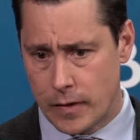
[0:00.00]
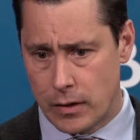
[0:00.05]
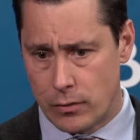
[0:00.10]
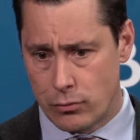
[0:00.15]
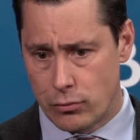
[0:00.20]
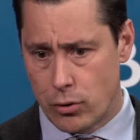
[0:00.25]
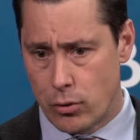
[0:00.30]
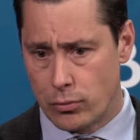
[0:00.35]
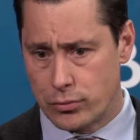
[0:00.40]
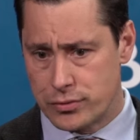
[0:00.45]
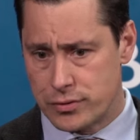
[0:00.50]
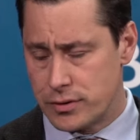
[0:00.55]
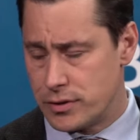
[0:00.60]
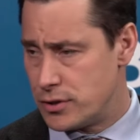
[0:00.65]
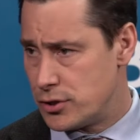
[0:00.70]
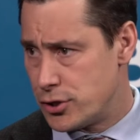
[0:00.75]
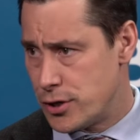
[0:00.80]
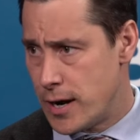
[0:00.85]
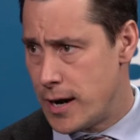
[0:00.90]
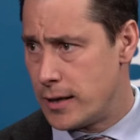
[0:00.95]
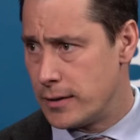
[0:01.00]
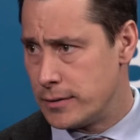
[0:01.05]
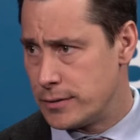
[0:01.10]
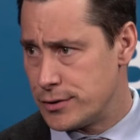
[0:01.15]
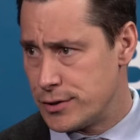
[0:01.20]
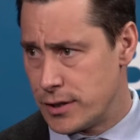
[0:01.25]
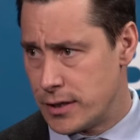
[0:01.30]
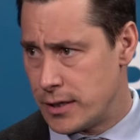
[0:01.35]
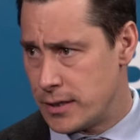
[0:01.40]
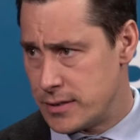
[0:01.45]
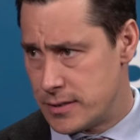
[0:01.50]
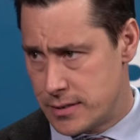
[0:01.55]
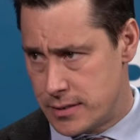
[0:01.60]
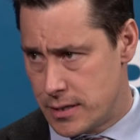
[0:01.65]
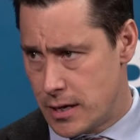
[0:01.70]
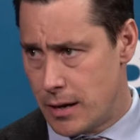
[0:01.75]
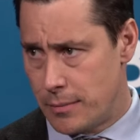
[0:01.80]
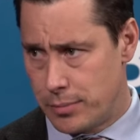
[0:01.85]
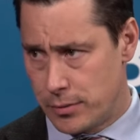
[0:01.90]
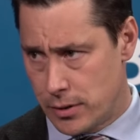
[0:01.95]
rose to the challenge against
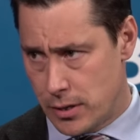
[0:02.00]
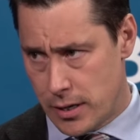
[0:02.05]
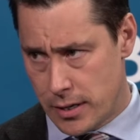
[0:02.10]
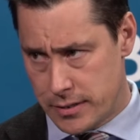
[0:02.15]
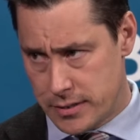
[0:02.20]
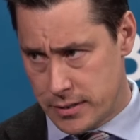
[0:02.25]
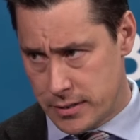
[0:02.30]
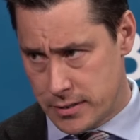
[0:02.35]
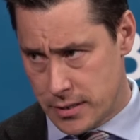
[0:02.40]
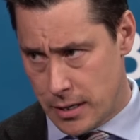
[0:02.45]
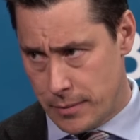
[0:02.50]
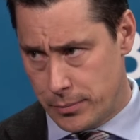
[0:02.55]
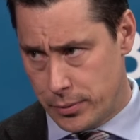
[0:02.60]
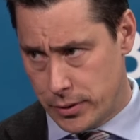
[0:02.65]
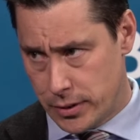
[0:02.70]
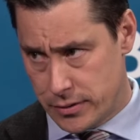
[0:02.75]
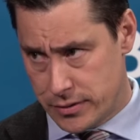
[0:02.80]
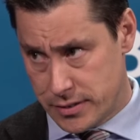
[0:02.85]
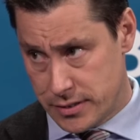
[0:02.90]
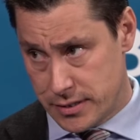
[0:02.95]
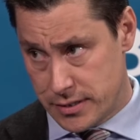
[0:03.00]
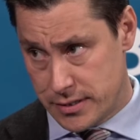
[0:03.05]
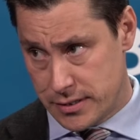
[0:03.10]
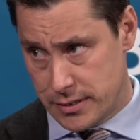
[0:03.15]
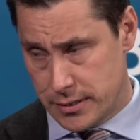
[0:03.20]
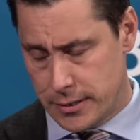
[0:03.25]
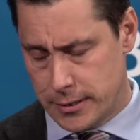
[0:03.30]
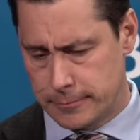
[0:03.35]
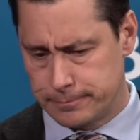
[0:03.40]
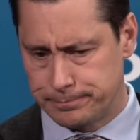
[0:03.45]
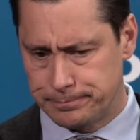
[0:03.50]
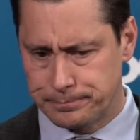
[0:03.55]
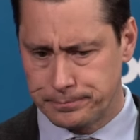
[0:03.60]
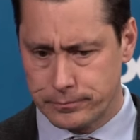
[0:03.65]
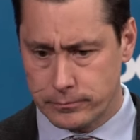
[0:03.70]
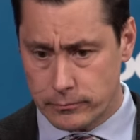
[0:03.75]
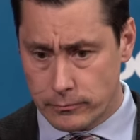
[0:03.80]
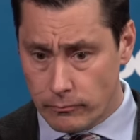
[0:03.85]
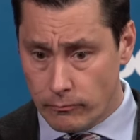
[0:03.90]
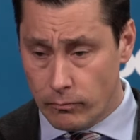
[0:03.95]
top lines and top players in this league,
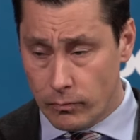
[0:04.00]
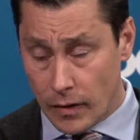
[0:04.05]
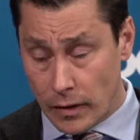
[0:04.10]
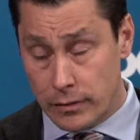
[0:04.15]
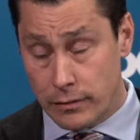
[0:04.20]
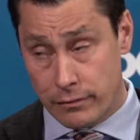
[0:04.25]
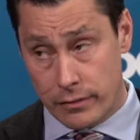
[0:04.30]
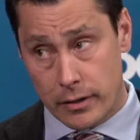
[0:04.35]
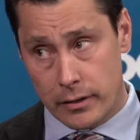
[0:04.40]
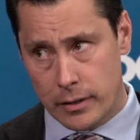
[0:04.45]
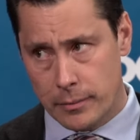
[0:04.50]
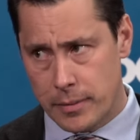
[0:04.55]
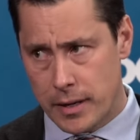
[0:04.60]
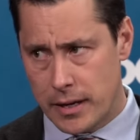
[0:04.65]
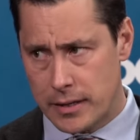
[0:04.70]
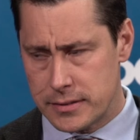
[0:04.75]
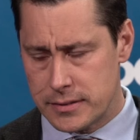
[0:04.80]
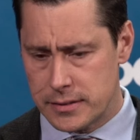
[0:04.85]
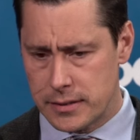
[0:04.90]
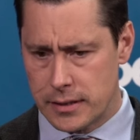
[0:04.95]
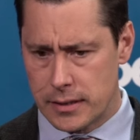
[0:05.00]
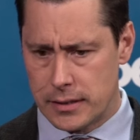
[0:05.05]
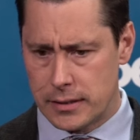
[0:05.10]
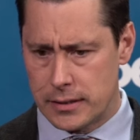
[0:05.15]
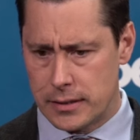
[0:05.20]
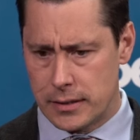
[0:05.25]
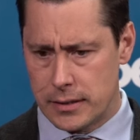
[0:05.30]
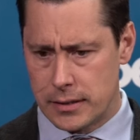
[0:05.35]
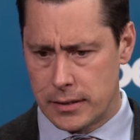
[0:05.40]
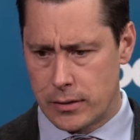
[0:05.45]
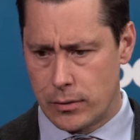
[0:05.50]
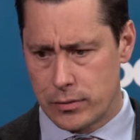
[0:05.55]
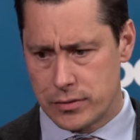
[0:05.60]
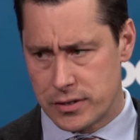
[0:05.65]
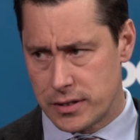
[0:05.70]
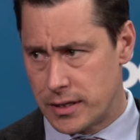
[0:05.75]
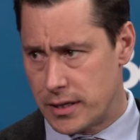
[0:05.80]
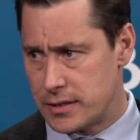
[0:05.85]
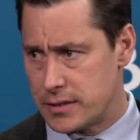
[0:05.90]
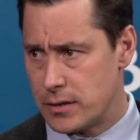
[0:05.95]
the very best, and
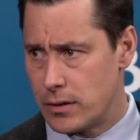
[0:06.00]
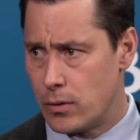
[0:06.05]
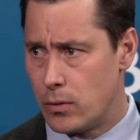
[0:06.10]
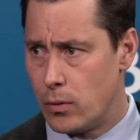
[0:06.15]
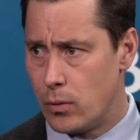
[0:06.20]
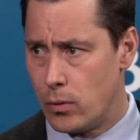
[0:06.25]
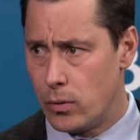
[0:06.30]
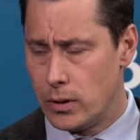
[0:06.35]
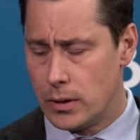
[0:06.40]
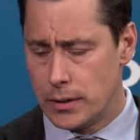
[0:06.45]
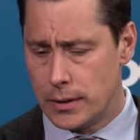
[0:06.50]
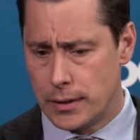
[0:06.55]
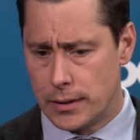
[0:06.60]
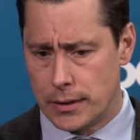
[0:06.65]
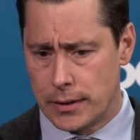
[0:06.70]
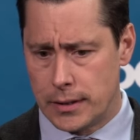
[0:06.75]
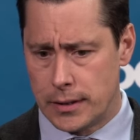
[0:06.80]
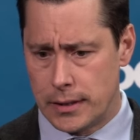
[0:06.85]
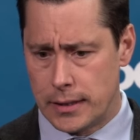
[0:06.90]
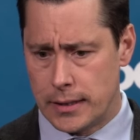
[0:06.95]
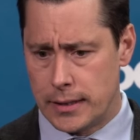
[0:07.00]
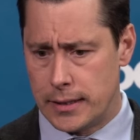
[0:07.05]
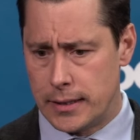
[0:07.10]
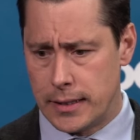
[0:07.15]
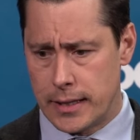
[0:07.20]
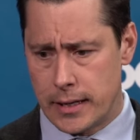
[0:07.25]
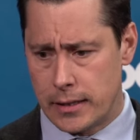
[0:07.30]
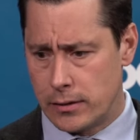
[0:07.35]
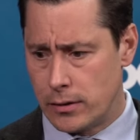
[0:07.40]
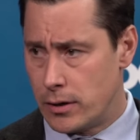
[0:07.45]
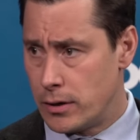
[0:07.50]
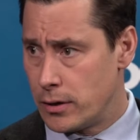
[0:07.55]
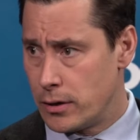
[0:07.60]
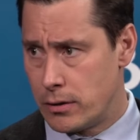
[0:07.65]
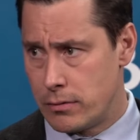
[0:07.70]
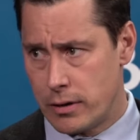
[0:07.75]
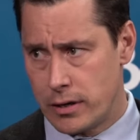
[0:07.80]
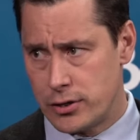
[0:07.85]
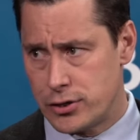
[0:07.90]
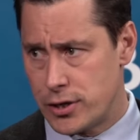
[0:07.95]
goes and gets the goal. Had a lot
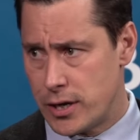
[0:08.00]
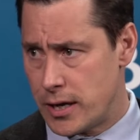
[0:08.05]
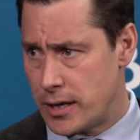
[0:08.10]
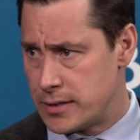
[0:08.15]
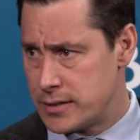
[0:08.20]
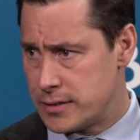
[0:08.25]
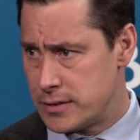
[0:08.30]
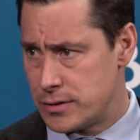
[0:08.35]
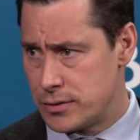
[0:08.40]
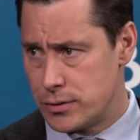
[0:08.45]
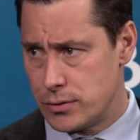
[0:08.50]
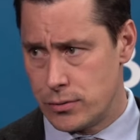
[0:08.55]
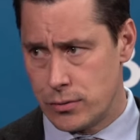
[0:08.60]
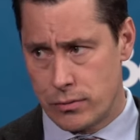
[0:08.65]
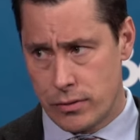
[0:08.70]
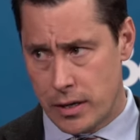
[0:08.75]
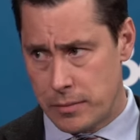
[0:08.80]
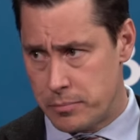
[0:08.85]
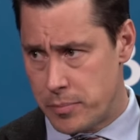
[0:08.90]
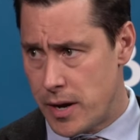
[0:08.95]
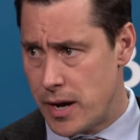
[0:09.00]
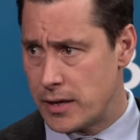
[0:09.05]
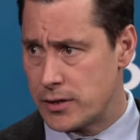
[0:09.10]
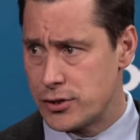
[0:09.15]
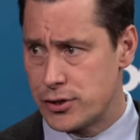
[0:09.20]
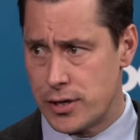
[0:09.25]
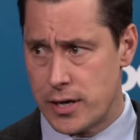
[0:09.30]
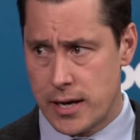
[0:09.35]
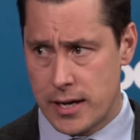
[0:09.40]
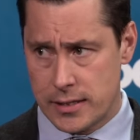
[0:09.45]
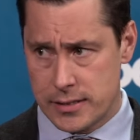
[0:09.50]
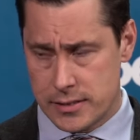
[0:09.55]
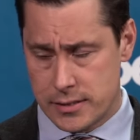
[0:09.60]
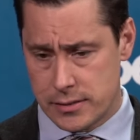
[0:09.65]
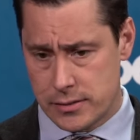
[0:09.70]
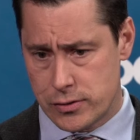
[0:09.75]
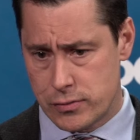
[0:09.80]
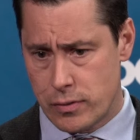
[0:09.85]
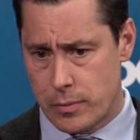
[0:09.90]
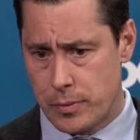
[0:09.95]
of great chances too, great back checks
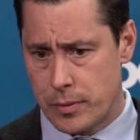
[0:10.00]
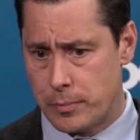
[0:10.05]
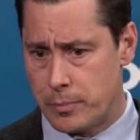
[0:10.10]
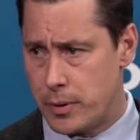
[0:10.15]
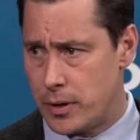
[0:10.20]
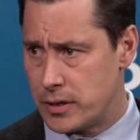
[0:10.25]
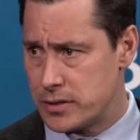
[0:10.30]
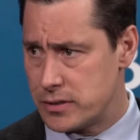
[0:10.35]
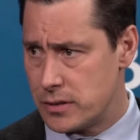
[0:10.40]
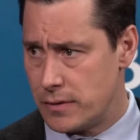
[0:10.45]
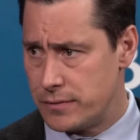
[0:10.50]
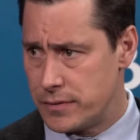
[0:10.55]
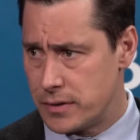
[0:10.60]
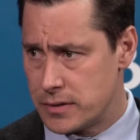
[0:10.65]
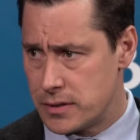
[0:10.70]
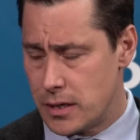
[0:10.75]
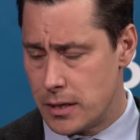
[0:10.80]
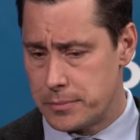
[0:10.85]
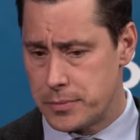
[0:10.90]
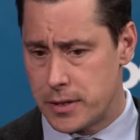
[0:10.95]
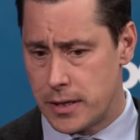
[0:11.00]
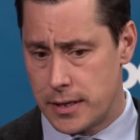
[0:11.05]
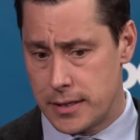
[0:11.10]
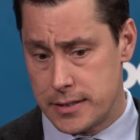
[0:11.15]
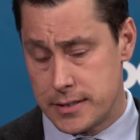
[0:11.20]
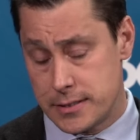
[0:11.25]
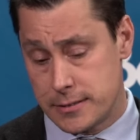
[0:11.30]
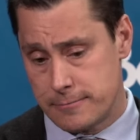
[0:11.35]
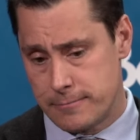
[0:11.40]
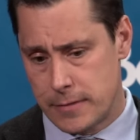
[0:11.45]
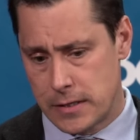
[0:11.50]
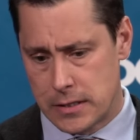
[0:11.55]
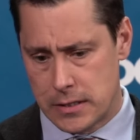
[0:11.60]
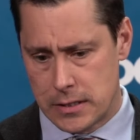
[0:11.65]
and stripping pucks off the top guys, and